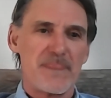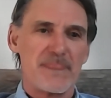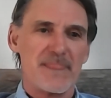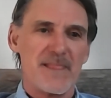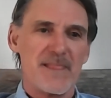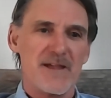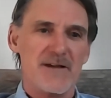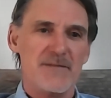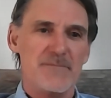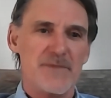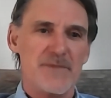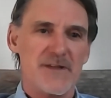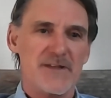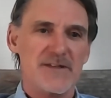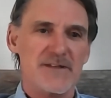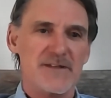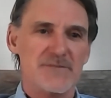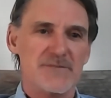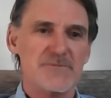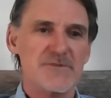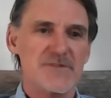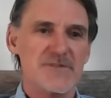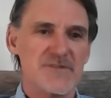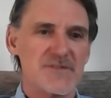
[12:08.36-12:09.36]
I
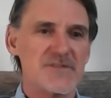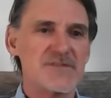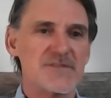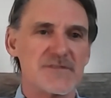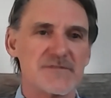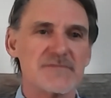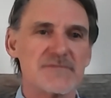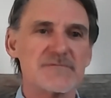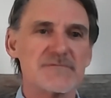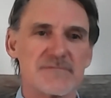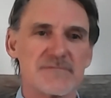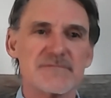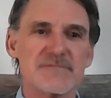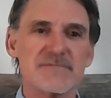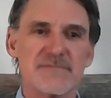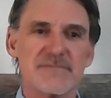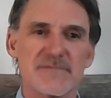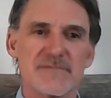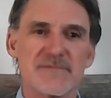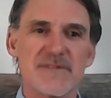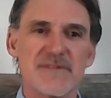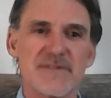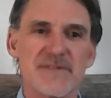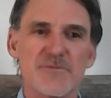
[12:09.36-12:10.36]
mean, it was
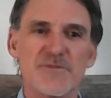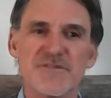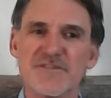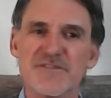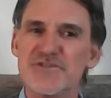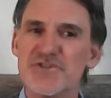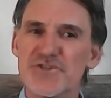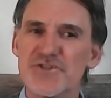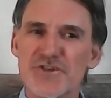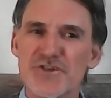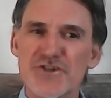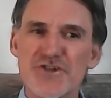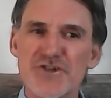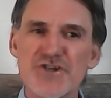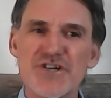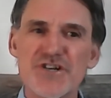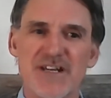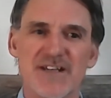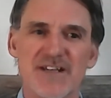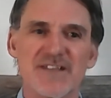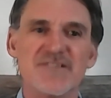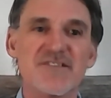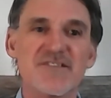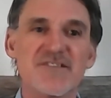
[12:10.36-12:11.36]
a
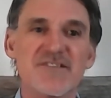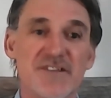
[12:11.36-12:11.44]
journey.